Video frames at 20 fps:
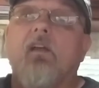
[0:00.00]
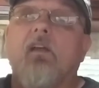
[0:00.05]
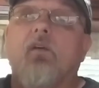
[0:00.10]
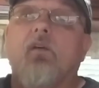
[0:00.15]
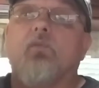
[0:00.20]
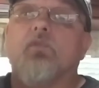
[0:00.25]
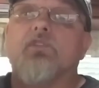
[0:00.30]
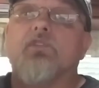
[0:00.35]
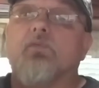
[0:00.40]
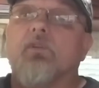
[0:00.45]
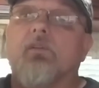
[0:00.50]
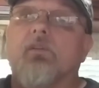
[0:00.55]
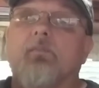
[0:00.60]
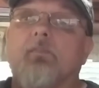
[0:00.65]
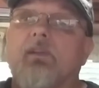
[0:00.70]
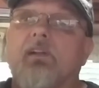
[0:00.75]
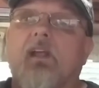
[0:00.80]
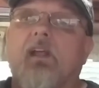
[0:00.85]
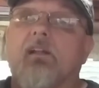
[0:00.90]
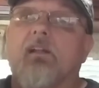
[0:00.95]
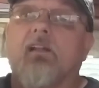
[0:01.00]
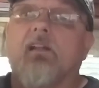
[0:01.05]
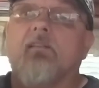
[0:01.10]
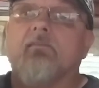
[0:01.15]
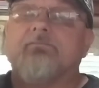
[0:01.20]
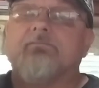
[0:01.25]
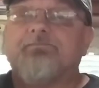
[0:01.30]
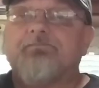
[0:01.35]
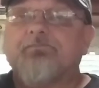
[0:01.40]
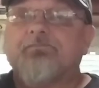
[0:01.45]
which wouldn't be deadly.
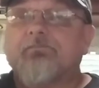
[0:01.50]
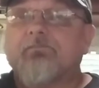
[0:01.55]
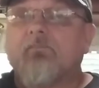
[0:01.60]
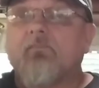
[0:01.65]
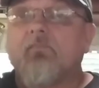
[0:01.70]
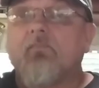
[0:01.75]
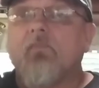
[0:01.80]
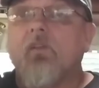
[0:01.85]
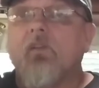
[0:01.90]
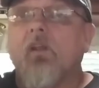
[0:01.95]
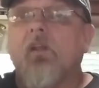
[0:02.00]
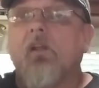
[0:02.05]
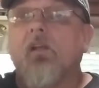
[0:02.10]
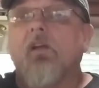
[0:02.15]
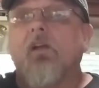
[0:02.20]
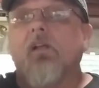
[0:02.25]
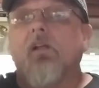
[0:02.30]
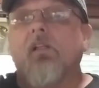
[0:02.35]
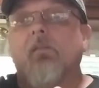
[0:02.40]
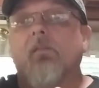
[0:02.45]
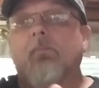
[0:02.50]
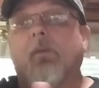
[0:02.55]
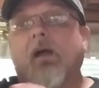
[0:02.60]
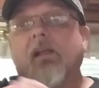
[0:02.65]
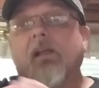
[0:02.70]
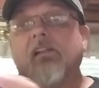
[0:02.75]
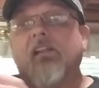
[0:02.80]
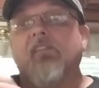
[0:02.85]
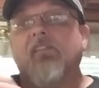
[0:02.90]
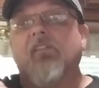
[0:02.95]

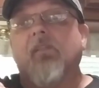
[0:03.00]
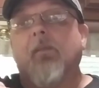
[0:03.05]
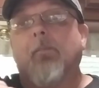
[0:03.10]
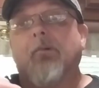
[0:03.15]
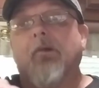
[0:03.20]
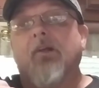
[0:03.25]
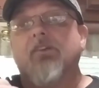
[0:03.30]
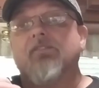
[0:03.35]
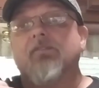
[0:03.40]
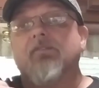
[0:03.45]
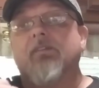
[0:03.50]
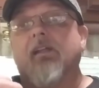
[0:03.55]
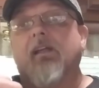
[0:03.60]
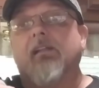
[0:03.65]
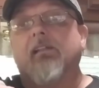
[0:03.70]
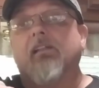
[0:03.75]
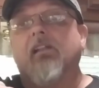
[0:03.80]
By leaving the pressure in that